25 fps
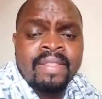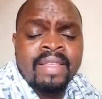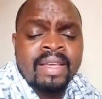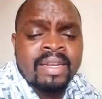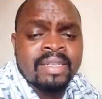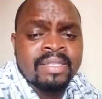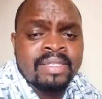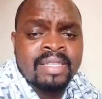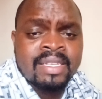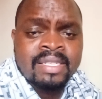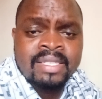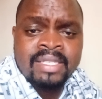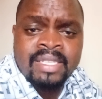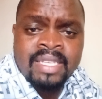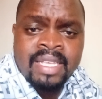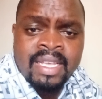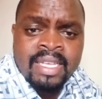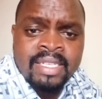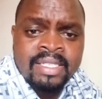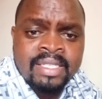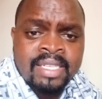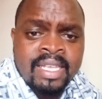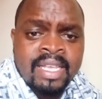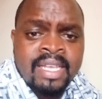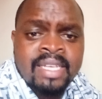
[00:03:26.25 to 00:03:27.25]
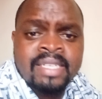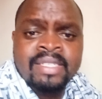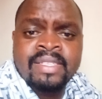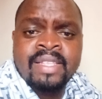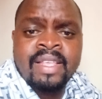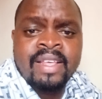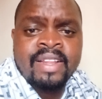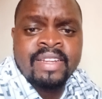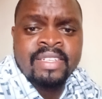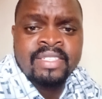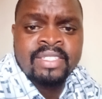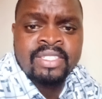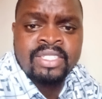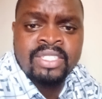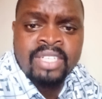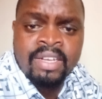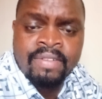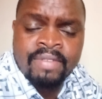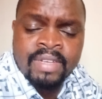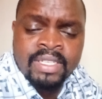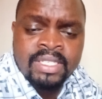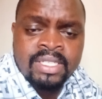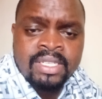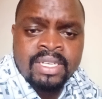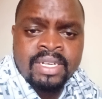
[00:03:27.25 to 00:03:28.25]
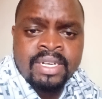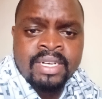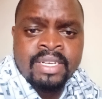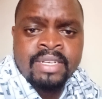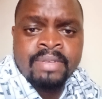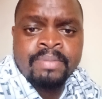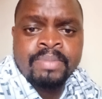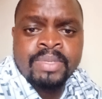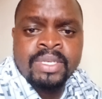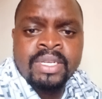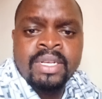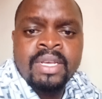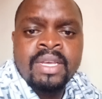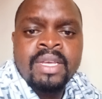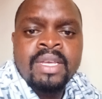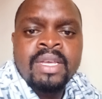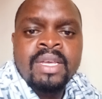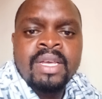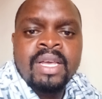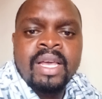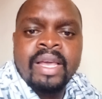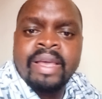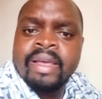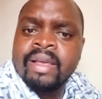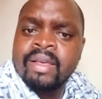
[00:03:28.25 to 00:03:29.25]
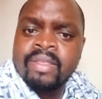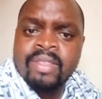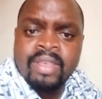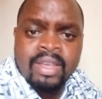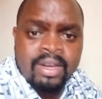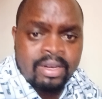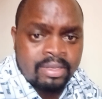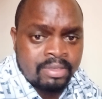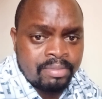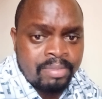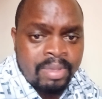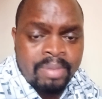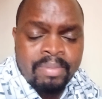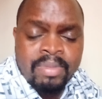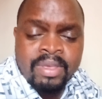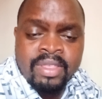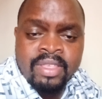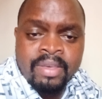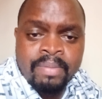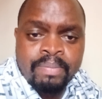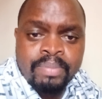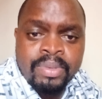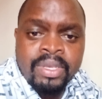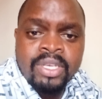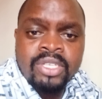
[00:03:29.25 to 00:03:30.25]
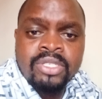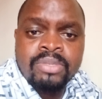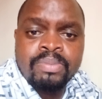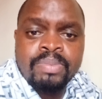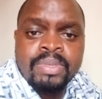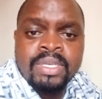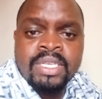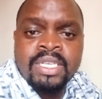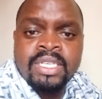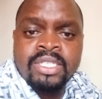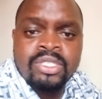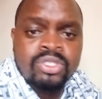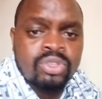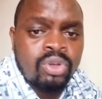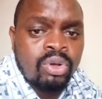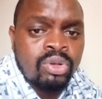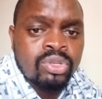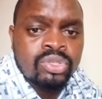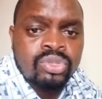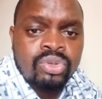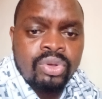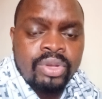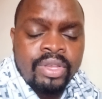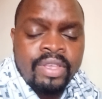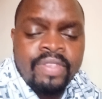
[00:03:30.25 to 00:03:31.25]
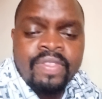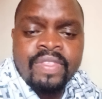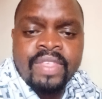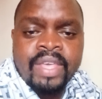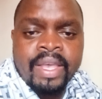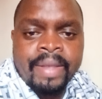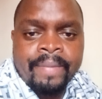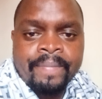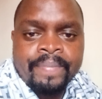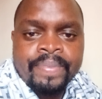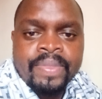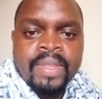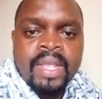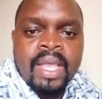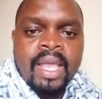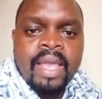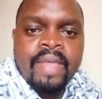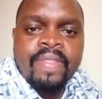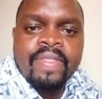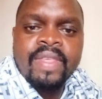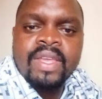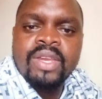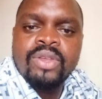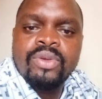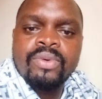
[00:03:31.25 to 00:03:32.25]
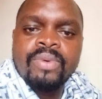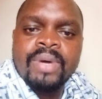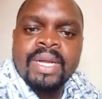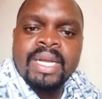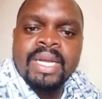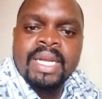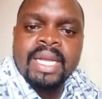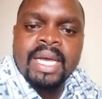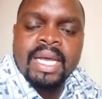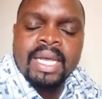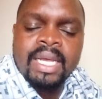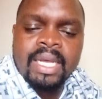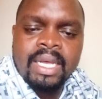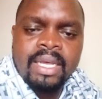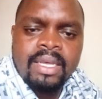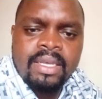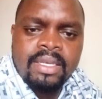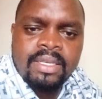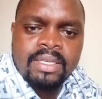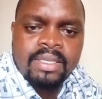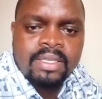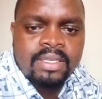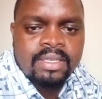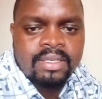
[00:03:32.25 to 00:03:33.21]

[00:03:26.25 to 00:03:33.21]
There is the CSS, there is JavaScript, there is maybe the PHP. It's also in there, and then you wonder, hi.